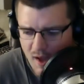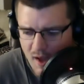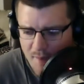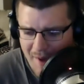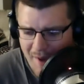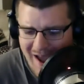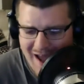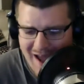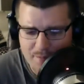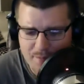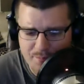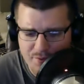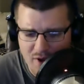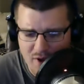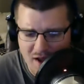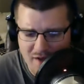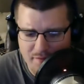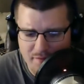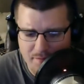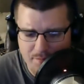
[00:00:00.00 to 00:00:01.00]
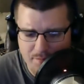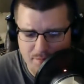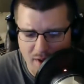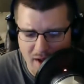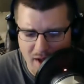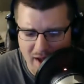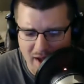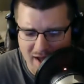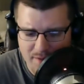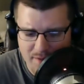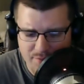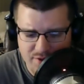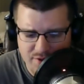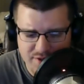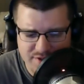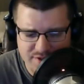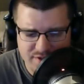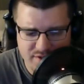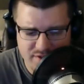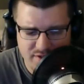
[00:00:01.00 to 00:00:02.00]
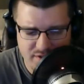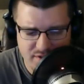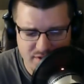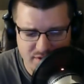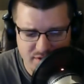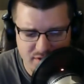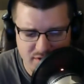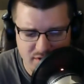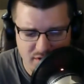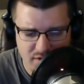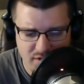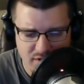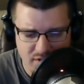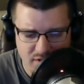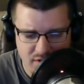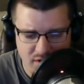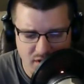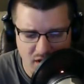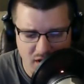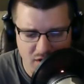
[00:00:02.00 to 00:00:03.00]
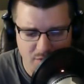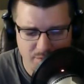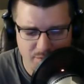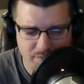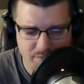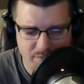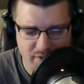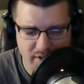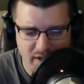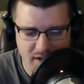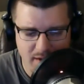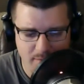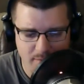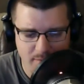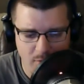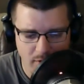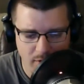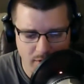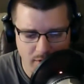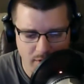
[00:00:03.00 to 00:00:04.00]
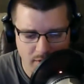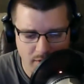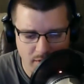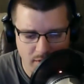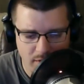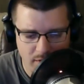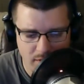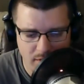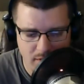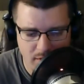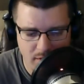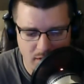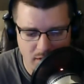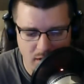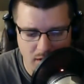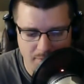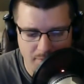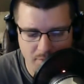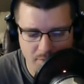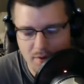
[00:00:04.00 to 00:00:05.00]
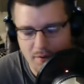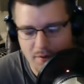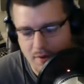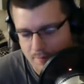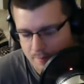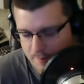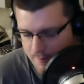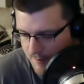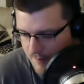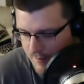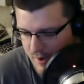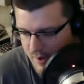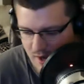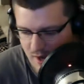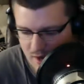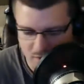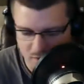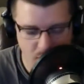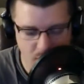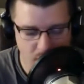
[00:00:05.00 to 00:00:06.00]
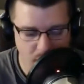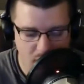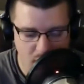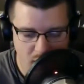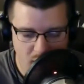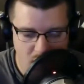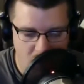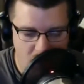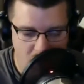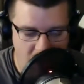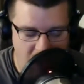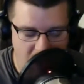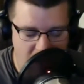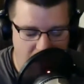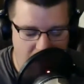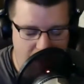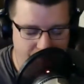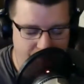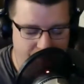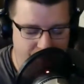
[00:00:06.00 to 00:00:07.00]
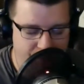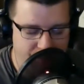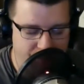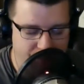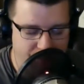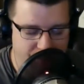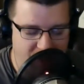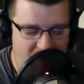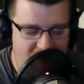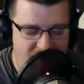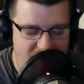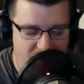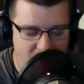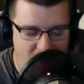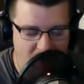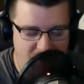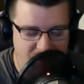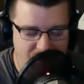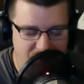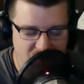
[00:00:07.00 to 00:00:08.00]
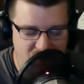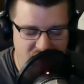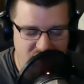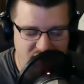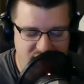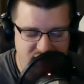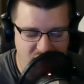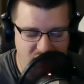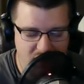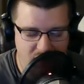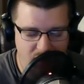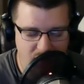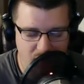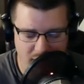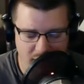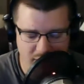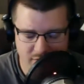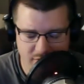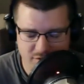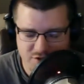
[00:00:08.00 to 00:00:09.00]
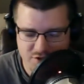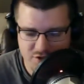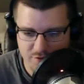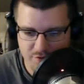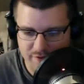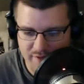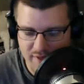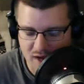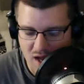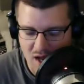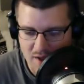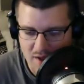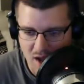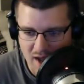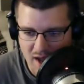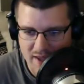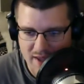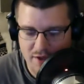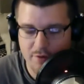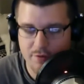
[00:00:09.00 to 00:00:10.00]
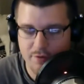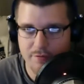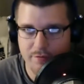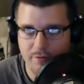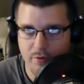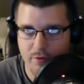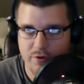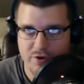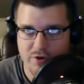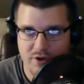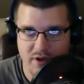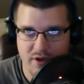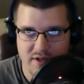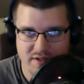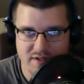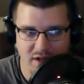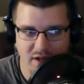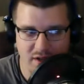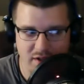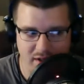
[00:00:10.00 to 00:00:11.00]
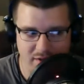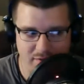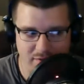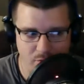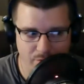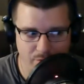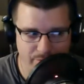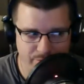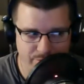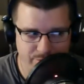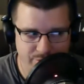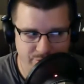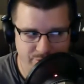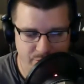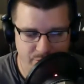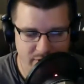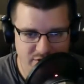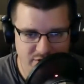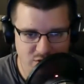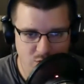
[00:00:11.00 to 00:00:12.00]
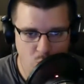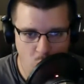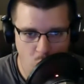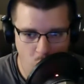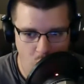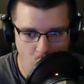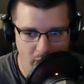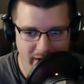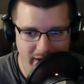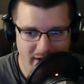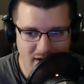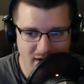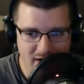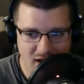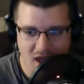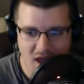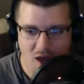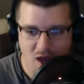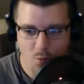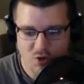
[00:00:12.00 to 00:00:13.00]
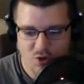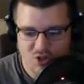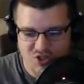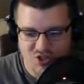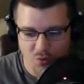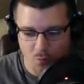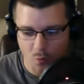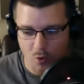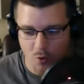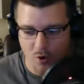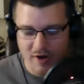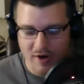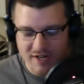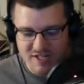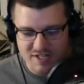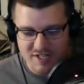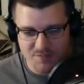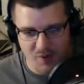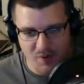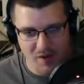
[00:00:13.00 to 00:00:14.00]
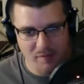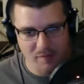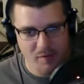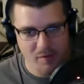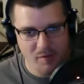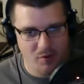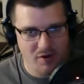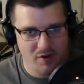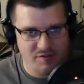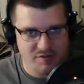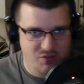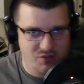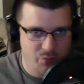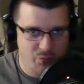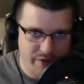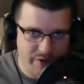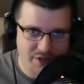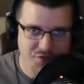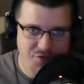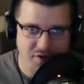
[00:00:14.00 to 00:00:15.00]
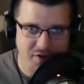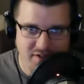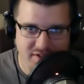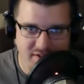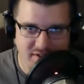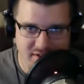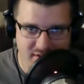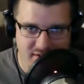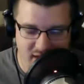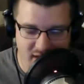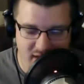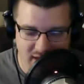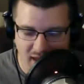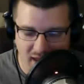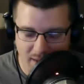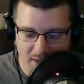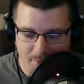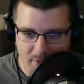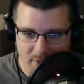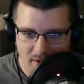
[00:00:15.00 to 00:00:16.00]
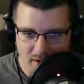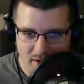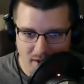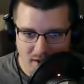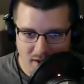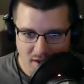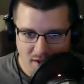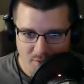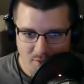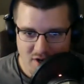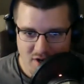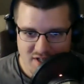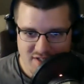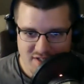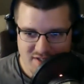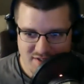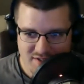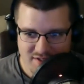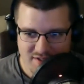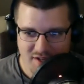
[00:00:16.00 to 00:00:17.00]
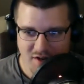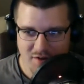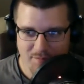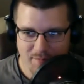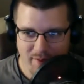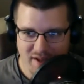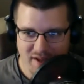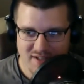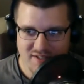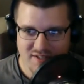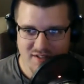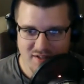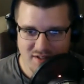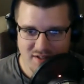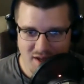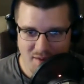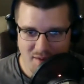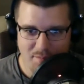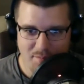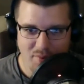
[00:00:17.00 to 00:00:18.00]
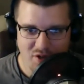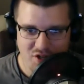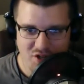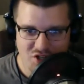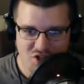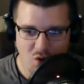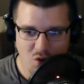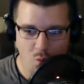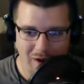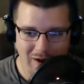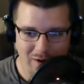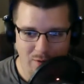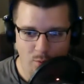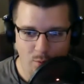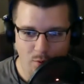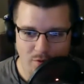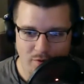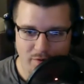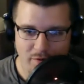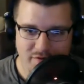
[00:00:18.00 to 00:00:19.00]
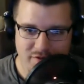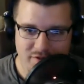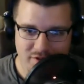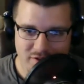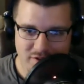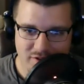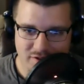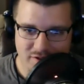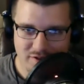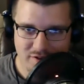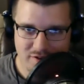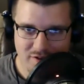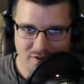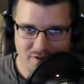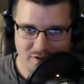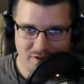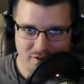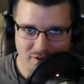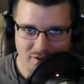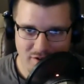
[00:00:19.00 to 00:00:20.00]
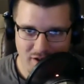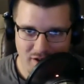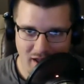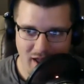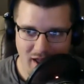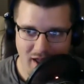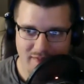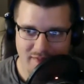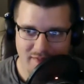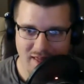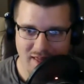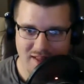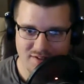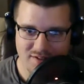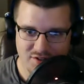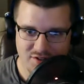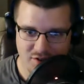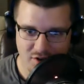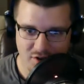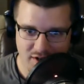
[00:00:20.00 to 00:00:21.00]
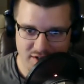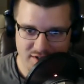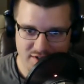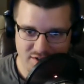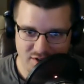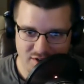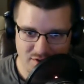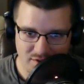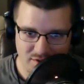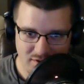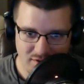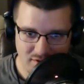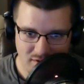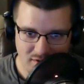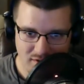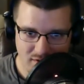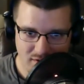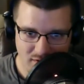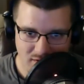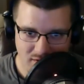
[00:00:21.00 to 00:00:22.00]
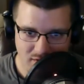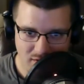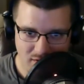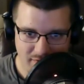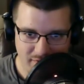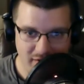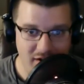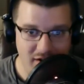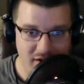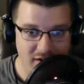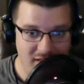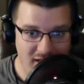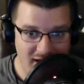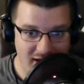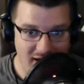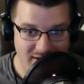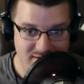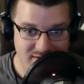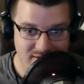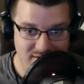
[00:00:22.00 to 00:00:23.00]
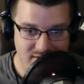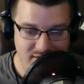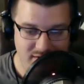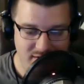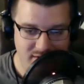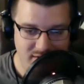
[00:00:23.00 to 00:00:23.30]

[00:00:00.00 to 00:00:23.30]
I had a priest. I don't play anymore. I don't know. But I have a priest on another server that I healed for. He's a level 22 Worgen, which the Worgen is probably one of the sweetest races in that game, where they're basically a bunch of werewolves. And that starting zone, they're Alliance.